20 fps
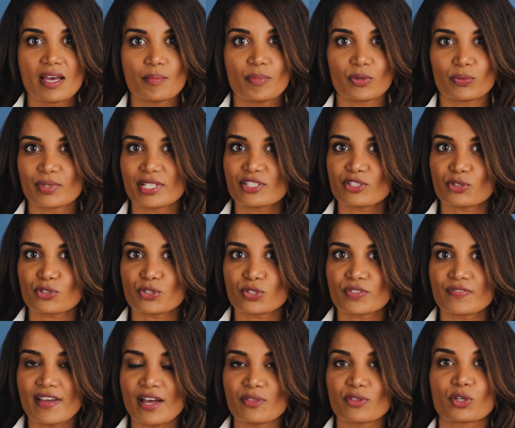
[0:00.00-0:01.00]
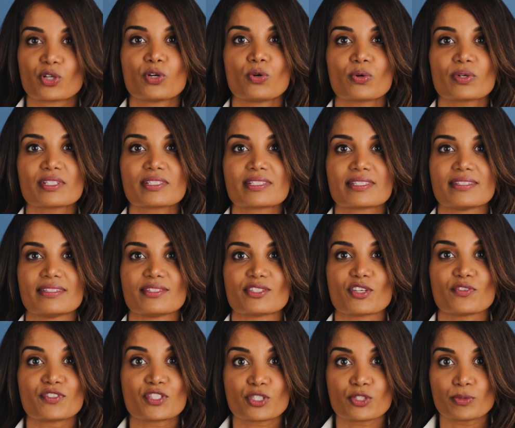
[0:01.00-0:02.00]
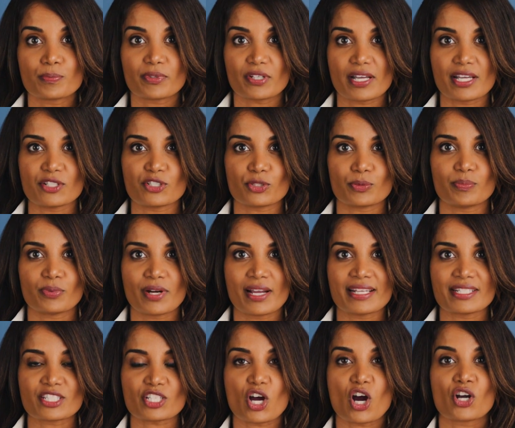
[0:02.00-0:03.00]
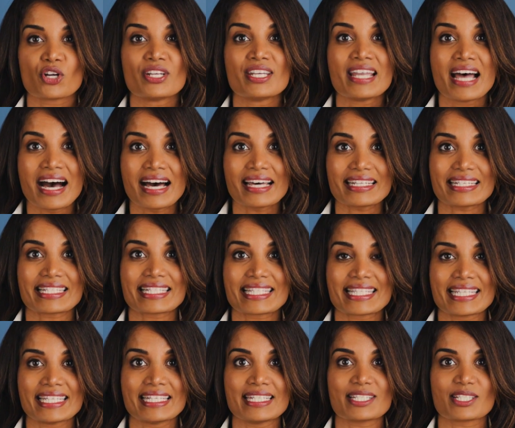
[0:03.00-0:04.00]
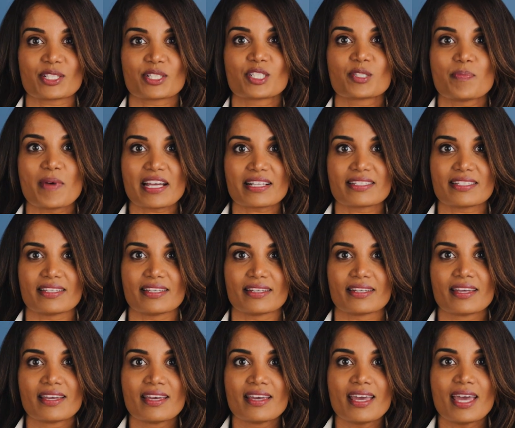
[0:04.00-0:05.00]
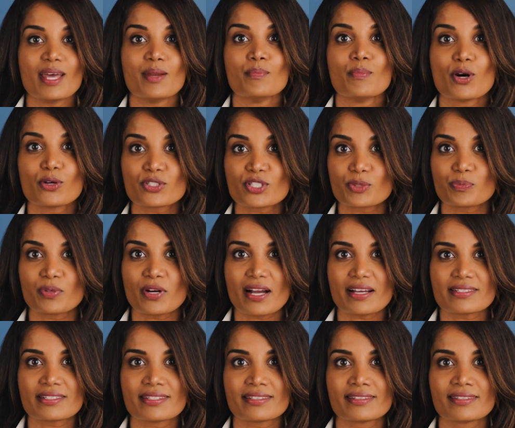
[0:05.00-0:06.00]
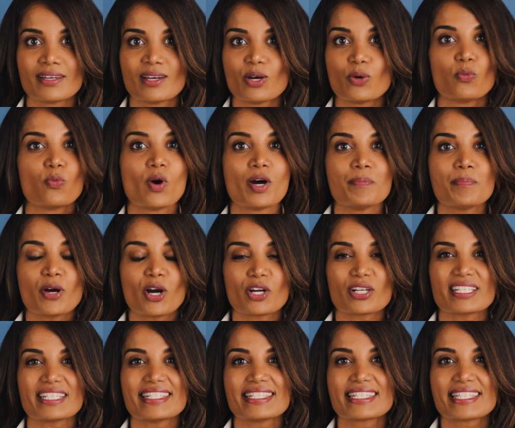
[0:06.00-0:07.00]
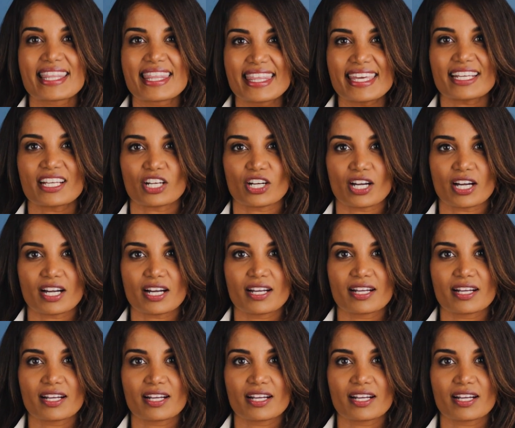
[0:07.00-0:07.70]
But researchers found the cortices of superager brains are not as thin as expected. And most surprising, one part is thicker.